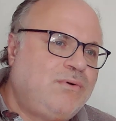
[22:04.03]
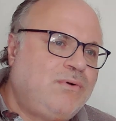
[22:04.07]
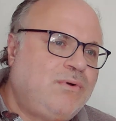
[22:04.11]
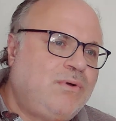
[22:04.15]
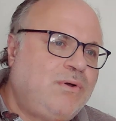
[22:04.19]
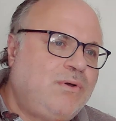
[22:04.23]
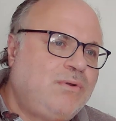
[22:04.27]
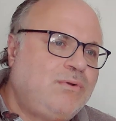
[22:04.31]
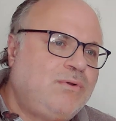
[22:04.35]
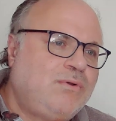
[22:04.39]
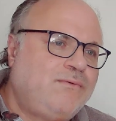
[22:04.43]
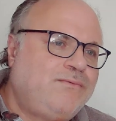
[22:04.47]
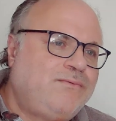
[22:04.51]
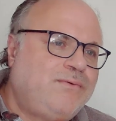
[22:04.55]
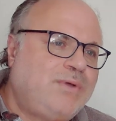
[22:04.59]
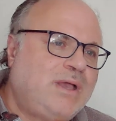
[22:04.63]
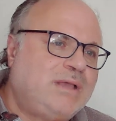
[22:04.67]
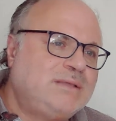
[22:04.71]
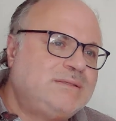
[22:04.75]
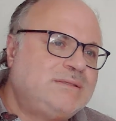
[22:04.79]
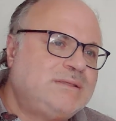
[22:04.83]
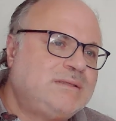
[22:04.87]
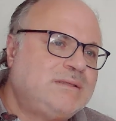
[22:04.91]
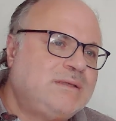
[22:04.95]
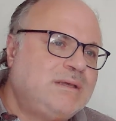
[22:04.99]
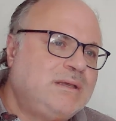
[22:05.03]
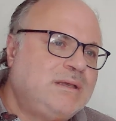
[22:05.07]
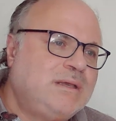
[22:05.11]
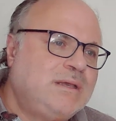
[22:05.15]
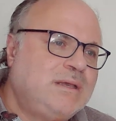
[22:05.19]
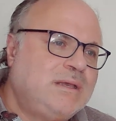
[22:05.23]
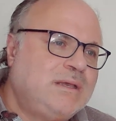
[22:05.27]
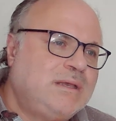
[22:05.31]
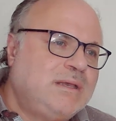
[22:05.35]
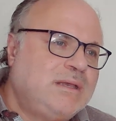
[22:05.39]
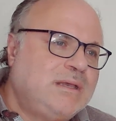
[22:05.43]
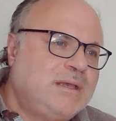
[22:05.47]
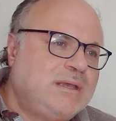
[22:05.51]
all of us,
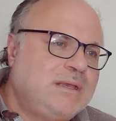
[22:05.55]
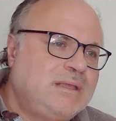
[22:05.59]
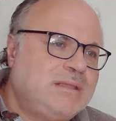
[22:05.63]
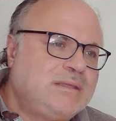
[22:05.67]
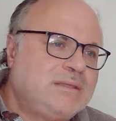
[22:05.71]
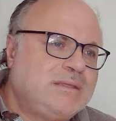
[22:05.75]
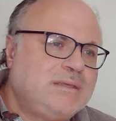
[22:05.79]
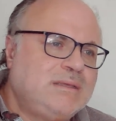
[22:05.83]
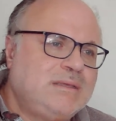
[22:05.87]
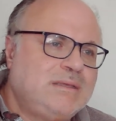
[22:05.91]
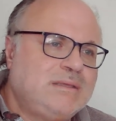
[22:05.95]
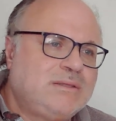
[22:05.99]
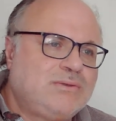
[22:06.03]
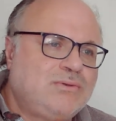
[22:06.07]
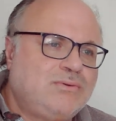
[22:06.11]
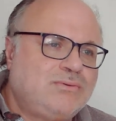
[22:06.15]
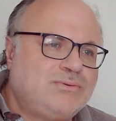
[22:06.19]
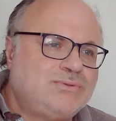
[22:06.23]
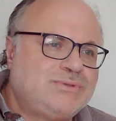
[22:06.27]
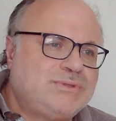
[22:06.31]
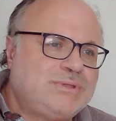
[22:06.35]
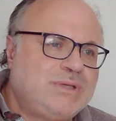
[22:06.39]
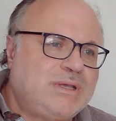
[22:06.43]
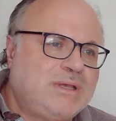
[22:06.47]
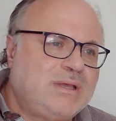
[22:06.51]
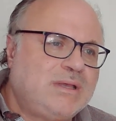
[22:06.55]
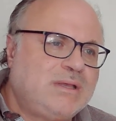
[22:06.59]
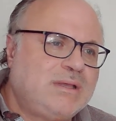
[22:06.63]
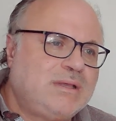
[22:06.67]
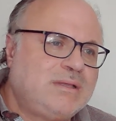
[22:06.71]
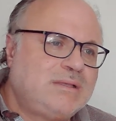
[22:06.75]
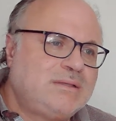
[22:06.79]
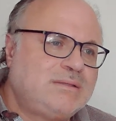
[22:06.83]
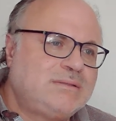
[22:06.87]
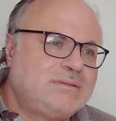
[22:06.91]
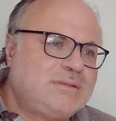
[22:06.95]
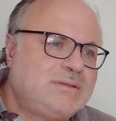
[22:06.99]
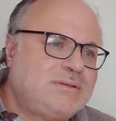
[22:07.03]
and it
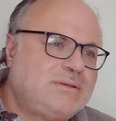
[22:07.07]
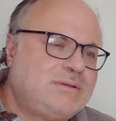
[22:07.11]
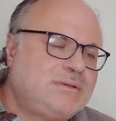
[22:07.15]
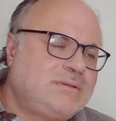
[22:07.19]
concerns